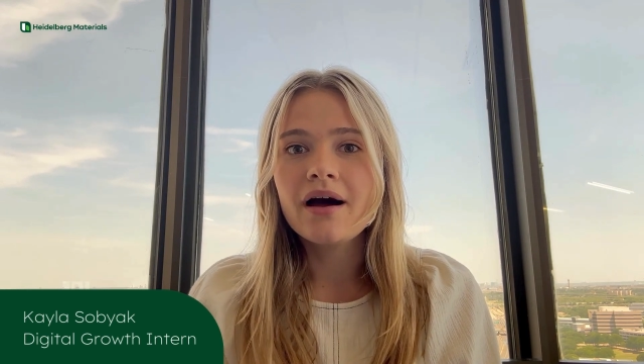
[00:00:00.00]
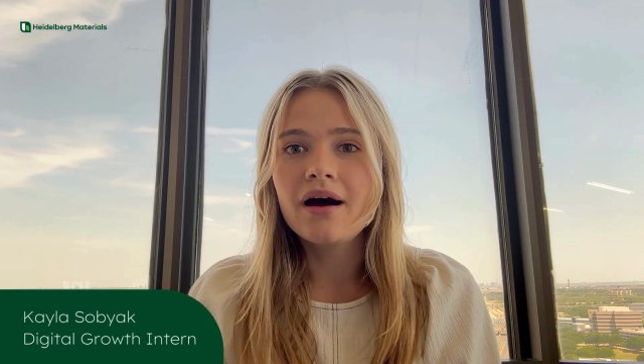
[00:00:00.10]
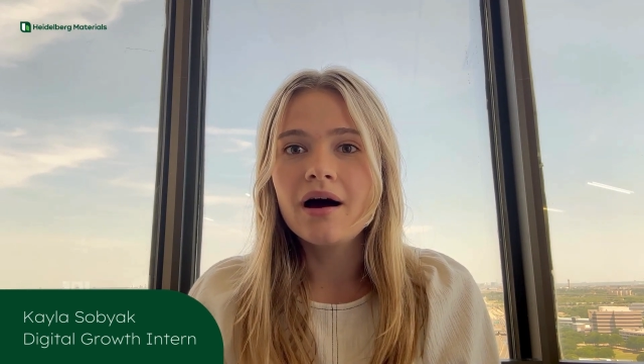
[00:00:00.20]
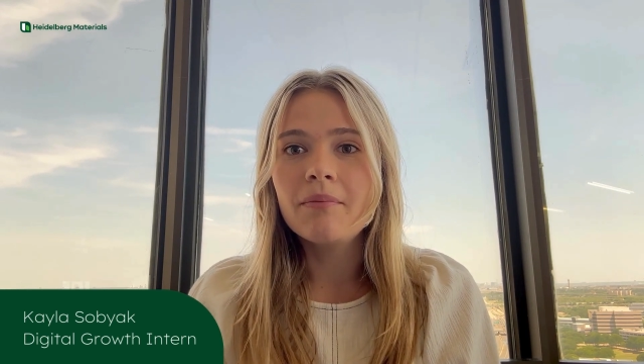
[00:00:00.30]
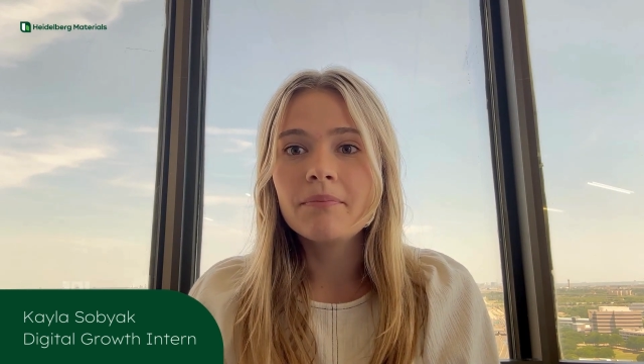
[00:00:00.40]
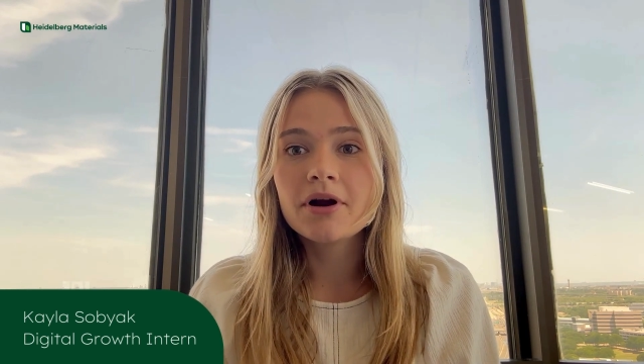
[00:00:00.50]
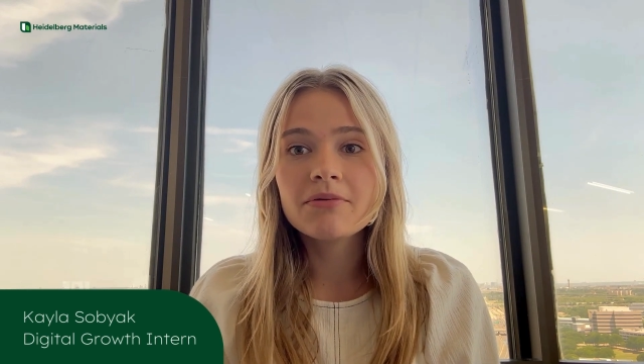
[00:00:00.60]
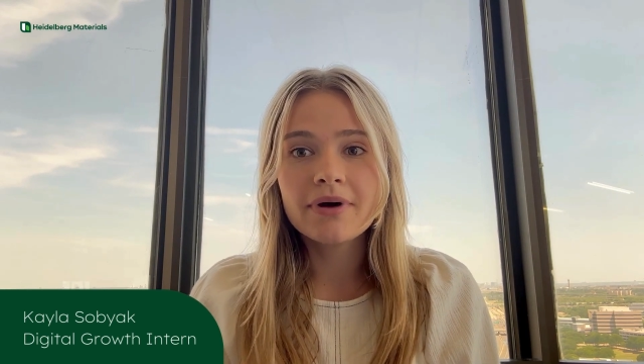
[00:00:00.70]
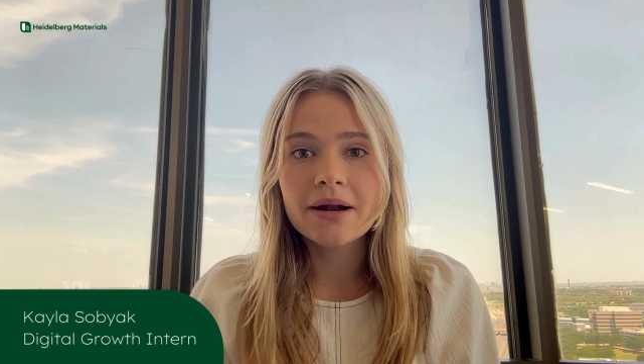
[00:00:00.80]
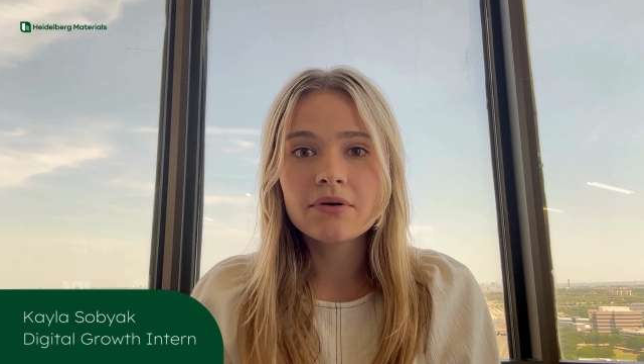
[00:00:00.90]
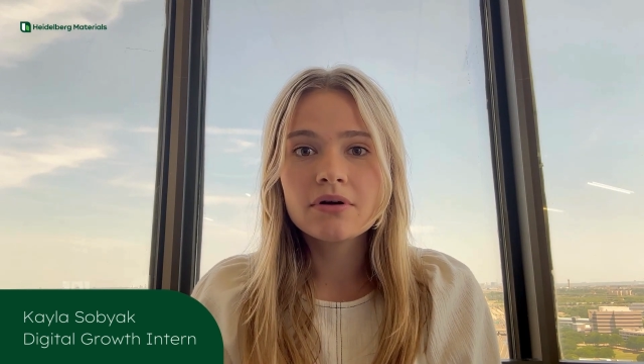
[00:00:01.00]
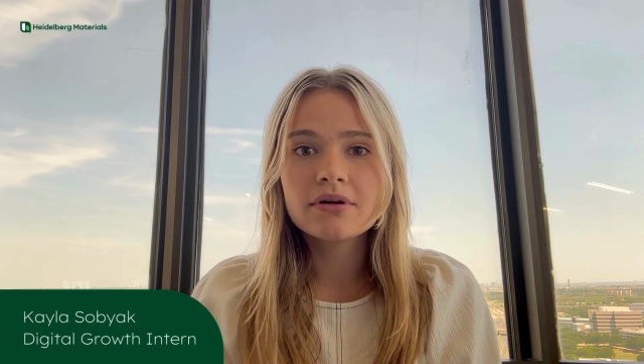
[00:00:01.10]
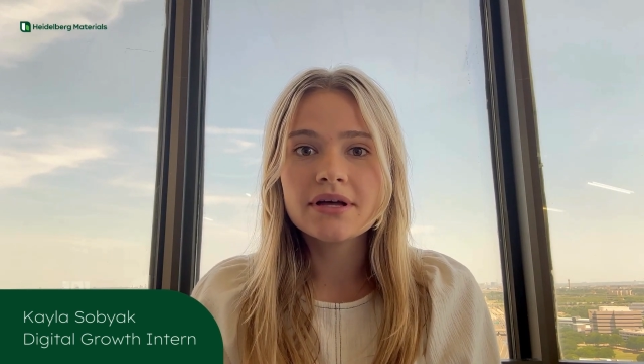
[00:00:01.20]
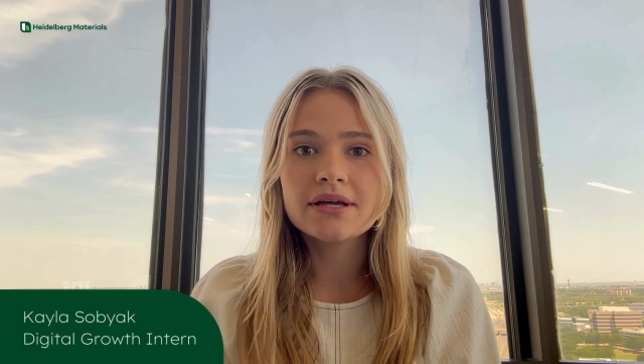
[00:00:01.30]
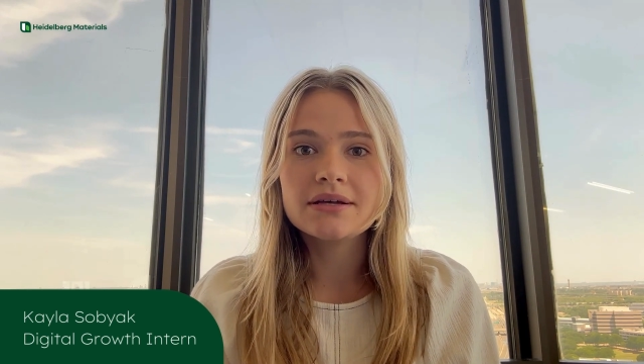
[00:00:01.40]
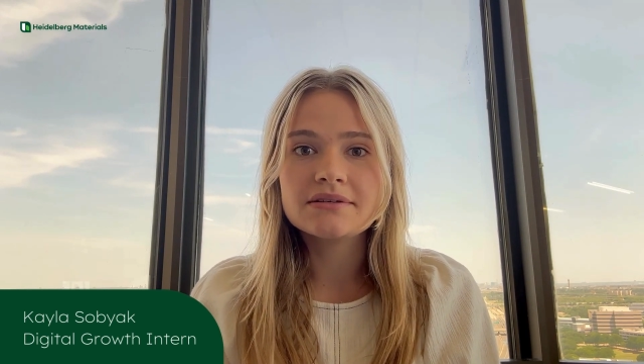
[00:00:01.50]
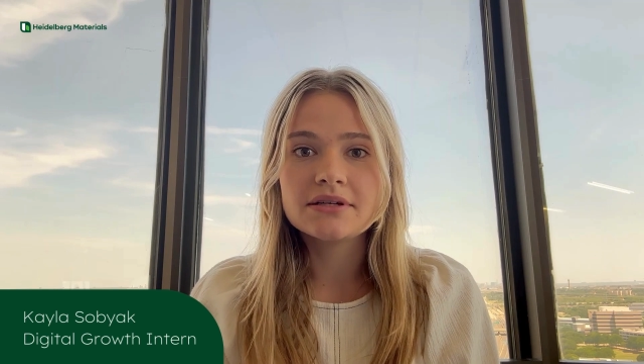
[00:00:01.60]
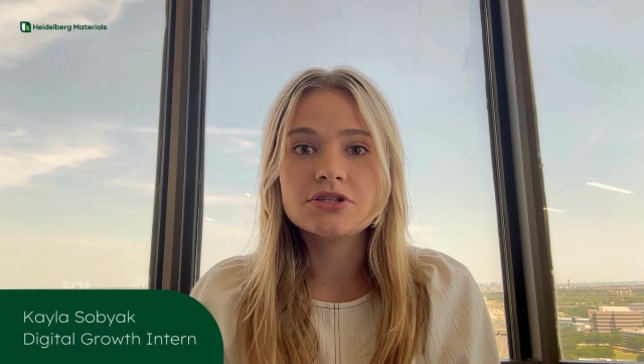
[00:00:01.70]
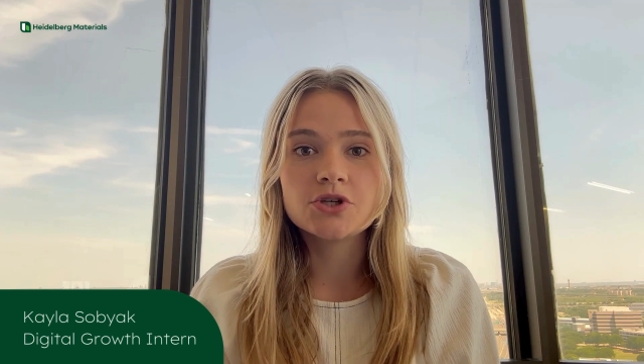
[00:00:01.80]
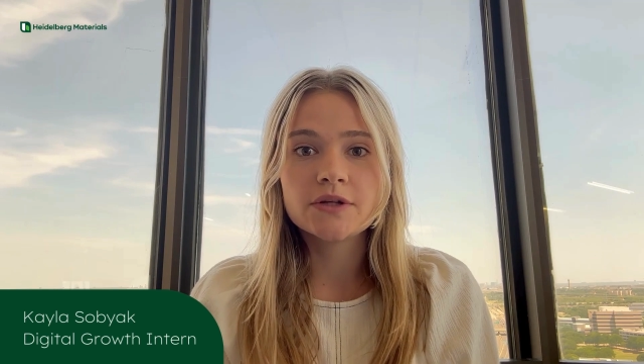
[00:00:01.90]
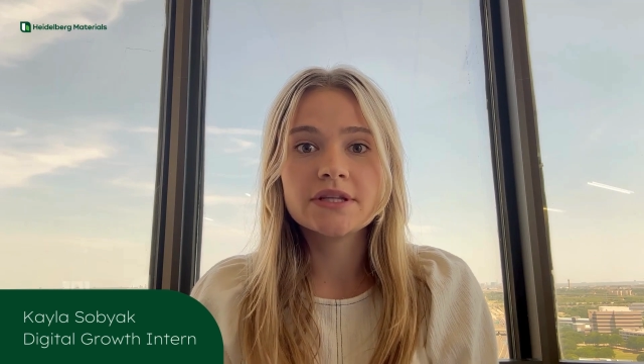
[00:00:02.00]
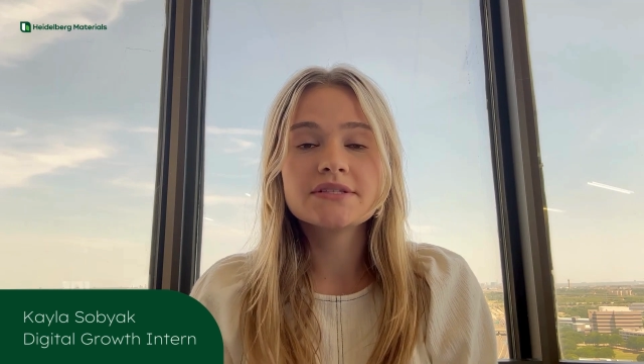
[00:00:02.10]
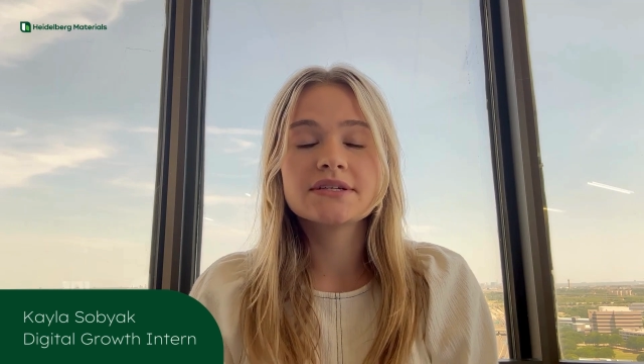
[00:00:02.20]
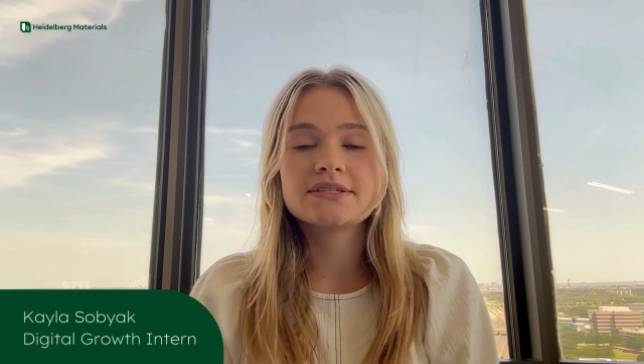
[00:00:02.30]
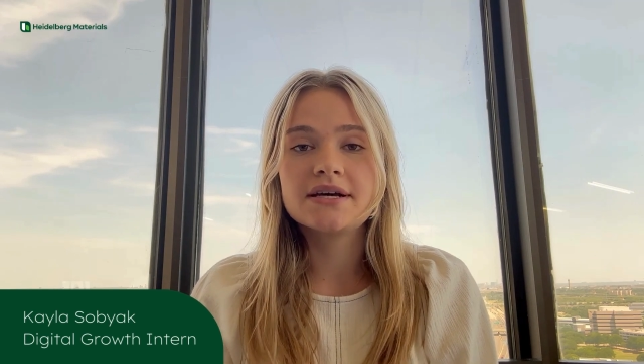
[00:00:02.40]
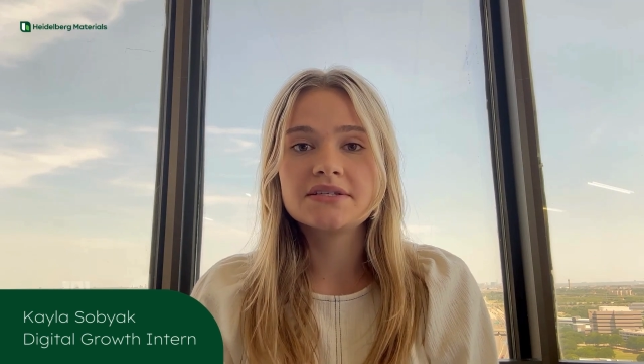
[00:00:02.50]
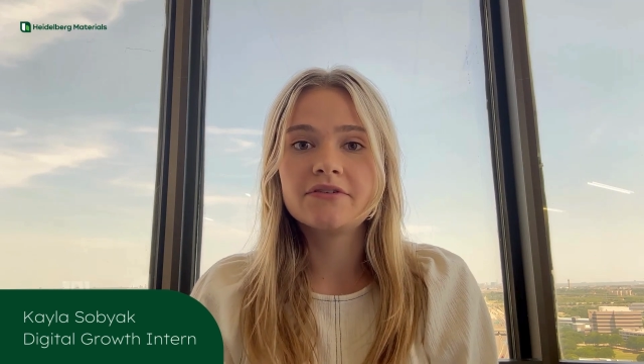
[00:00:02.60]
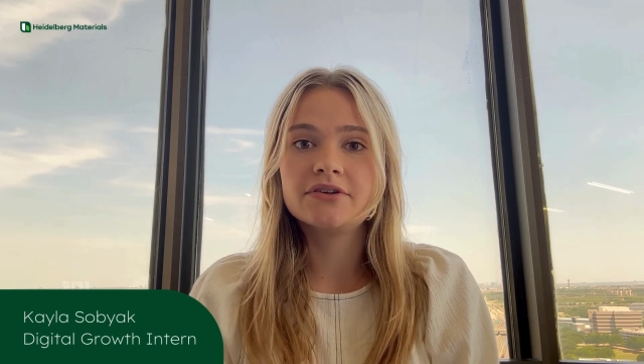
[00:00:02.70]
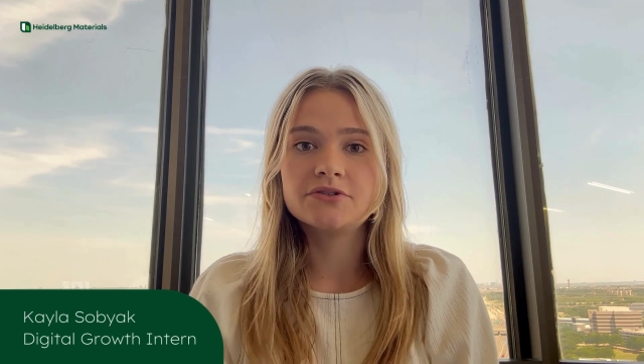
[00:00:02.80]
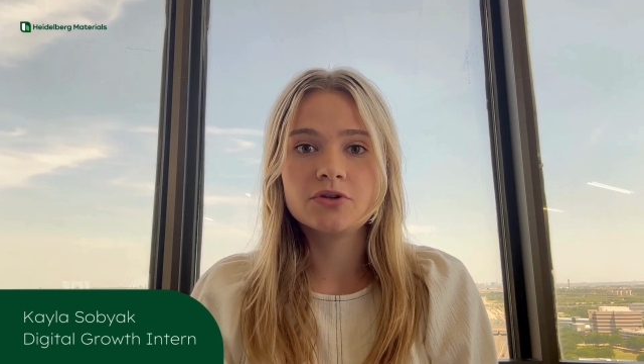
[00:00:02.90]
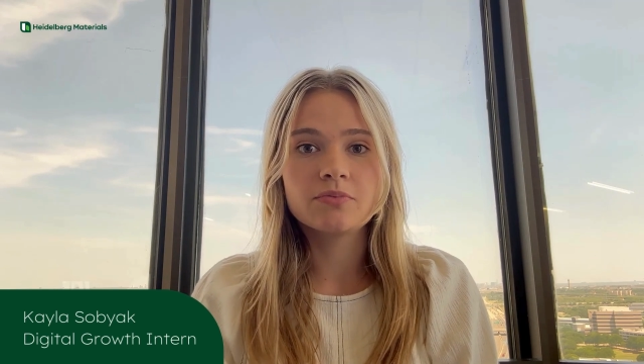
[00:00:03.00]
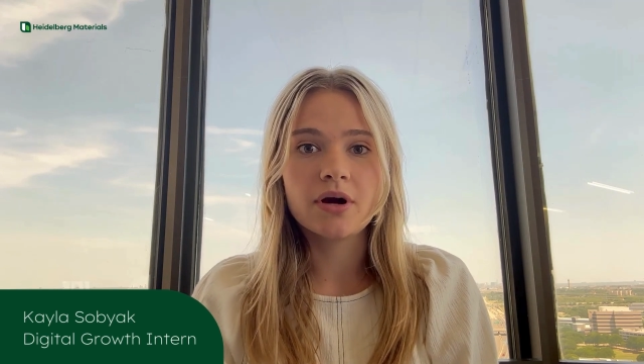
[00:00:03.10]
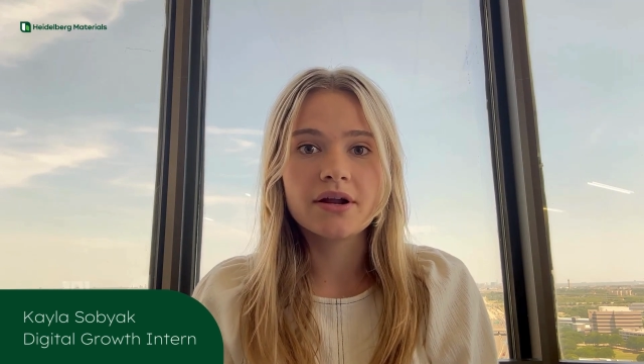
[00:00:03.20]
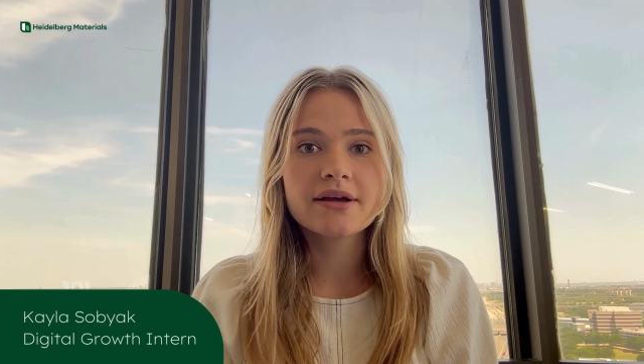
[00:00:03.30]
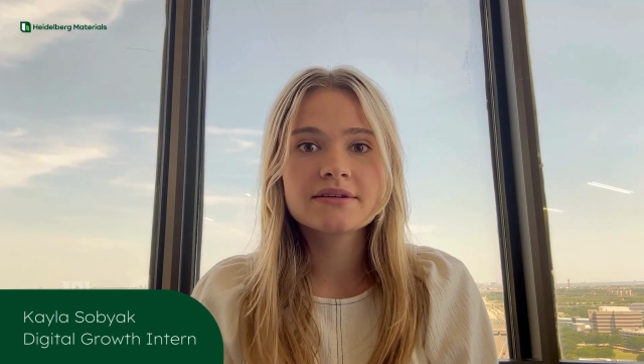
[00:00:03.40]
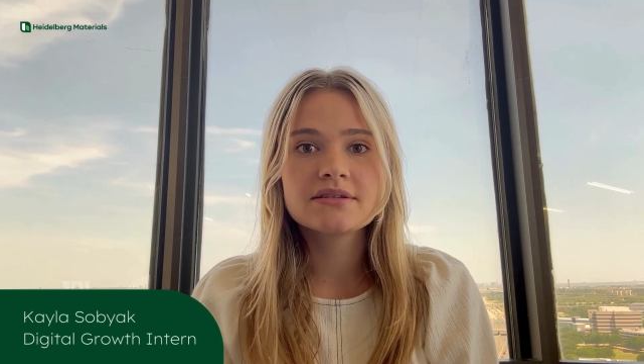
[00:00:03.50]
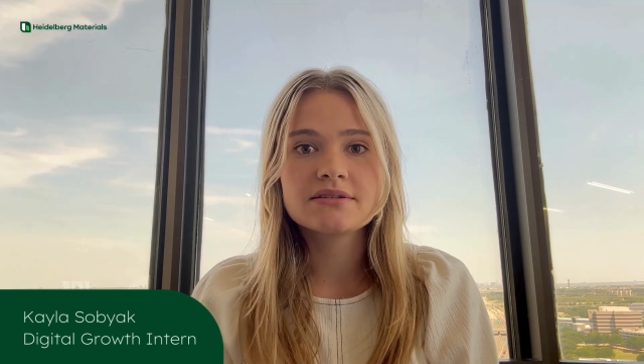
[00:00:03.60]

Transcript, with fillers: Um, part of my role is ensuring the success of our digital products,